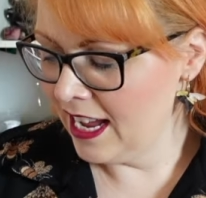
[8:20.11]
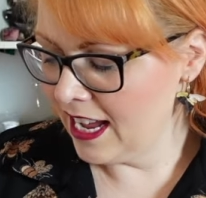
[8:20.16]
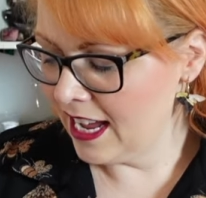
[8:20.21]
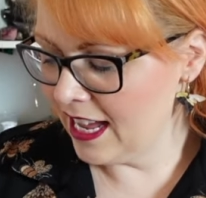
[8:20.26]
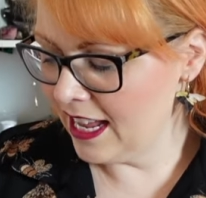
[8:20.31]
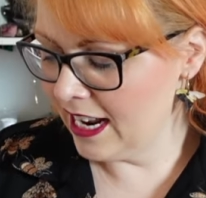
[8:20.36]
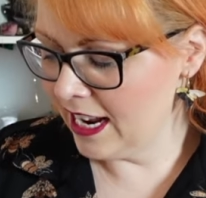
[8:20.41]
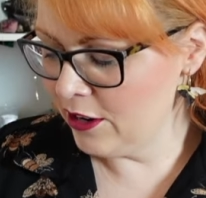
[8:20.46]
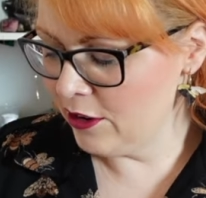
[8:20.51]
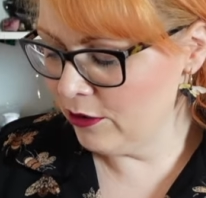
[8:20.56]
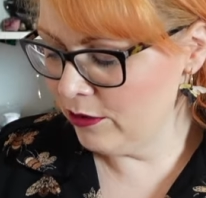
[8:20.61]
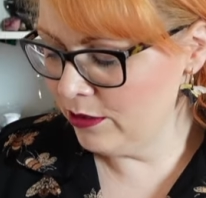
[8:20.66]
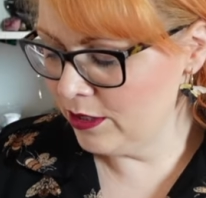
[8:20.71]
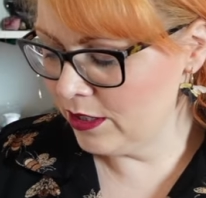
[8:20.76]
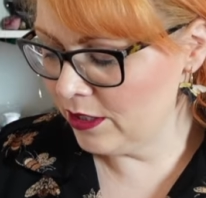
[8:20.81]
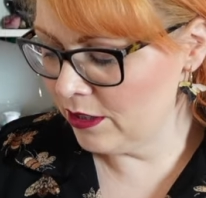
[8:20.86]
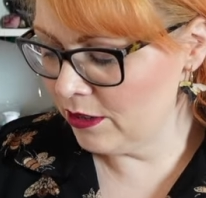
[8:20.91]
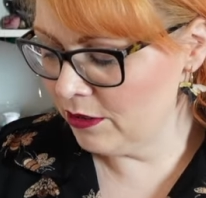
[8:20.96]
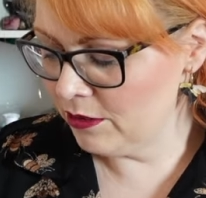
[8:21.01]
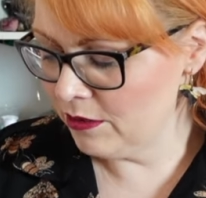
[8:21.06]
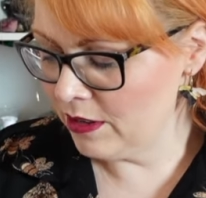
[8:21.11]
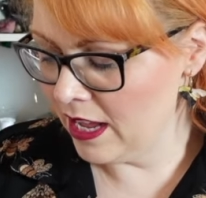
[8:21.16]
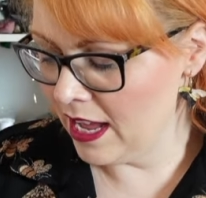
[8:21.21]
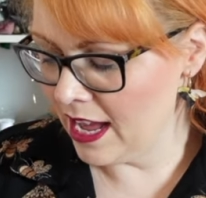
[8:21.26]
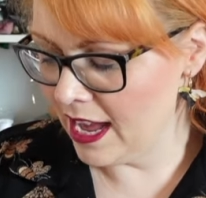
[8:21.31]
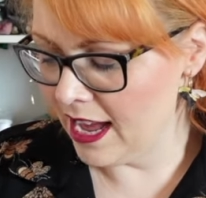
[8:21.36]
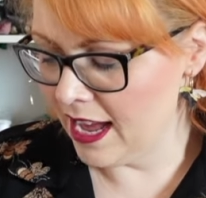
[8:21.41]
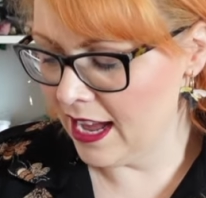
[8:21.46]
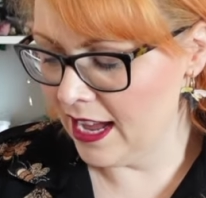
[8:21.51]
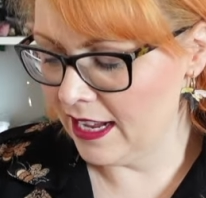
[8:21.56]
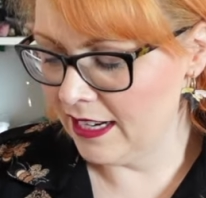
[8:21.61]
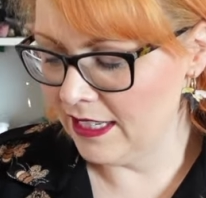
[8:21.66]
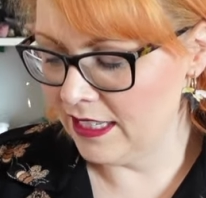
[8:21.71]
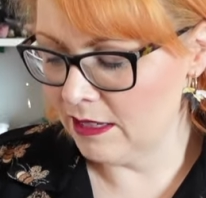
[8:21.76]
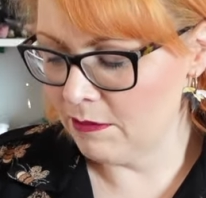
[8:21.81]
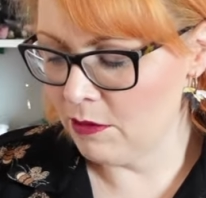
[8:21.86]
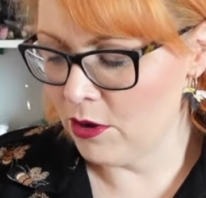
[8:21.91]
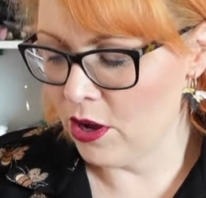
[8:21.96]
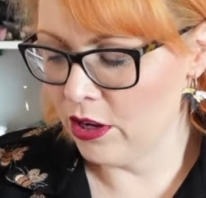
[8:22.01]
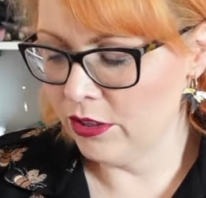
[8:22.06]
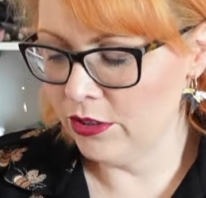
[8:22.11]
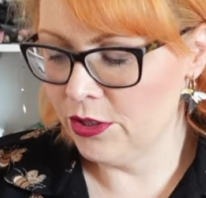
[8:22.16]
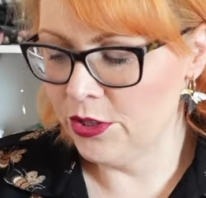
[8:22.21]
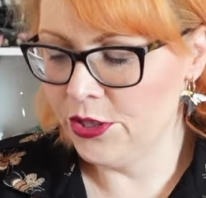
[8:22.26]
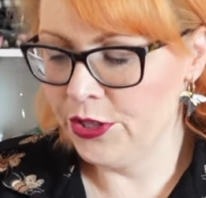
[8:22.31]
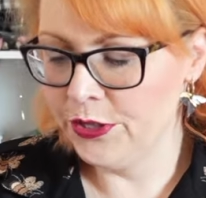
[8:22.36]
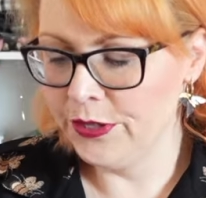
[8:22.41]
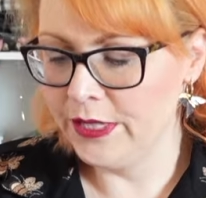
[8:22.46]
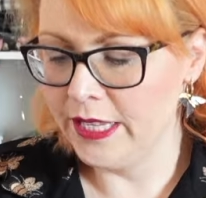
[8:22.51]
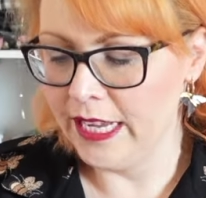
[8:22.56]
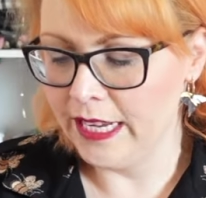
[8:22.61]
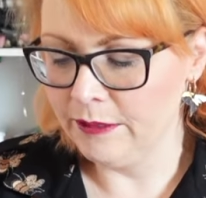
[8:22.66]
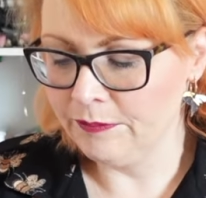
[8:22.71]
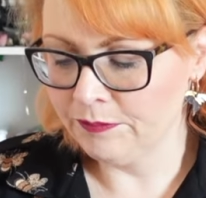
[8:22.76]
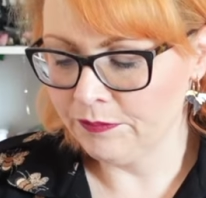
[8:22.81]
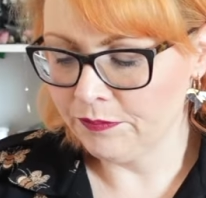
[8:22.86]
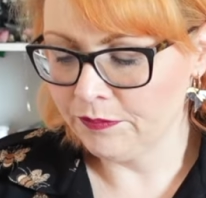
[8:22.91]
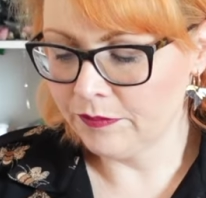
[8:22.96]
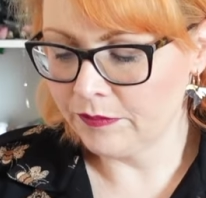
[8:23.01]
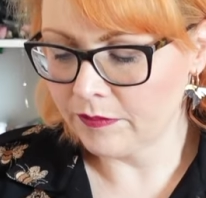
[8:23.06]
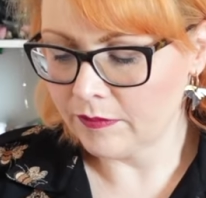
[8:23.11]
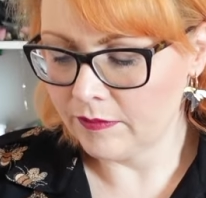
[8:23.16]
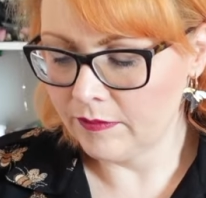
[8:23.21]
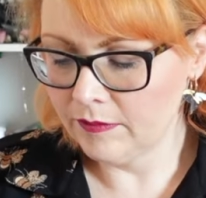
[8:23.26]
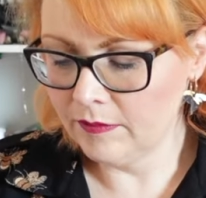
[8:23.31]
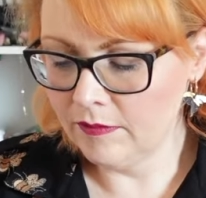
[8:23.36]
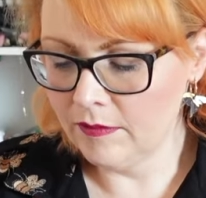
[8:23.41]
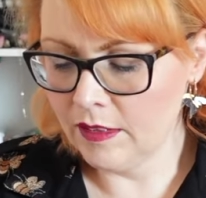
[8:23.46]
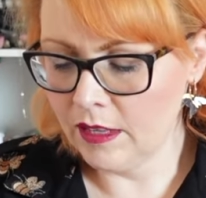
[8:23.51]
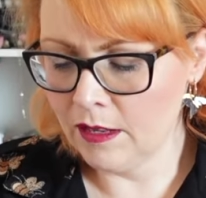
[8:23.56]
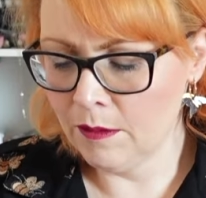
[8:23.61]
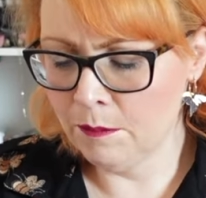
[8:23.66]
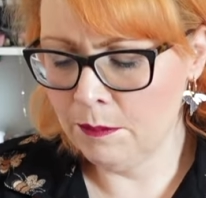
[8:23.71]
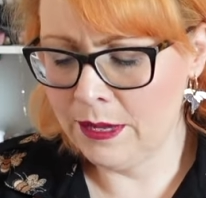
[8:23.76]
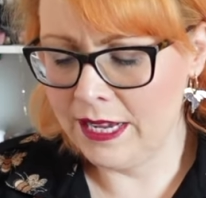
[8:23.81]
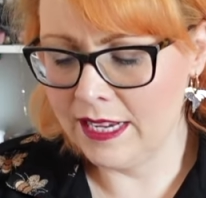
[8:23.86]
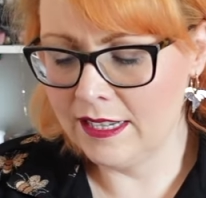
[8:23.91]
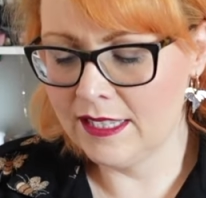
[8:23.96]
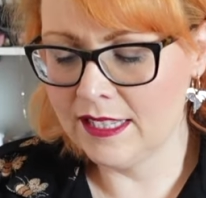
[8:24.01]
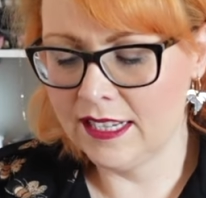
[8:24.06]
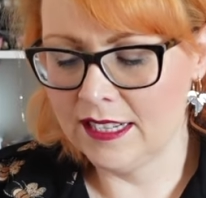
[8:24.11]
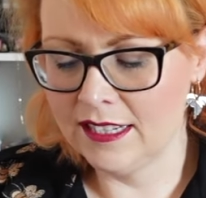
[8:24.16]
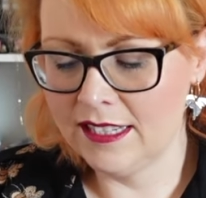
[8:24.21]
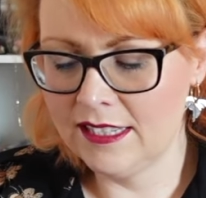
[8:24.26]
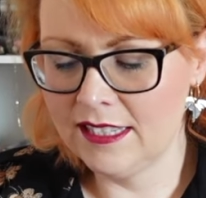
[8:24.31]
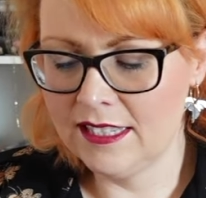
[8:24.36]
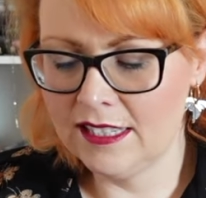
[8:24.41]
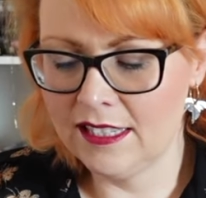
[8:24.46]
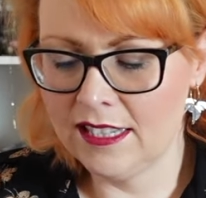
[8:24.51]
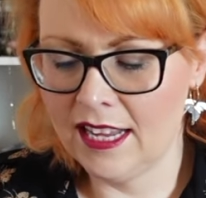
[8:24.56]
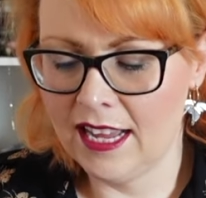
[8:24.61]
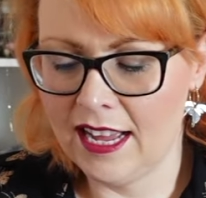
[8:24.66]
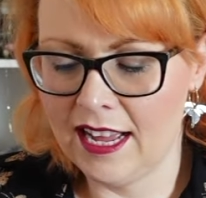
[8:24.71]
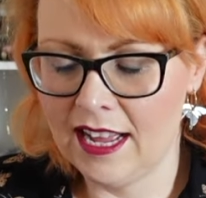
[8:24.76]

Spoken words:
And I'd also had some cotton jersey pieces.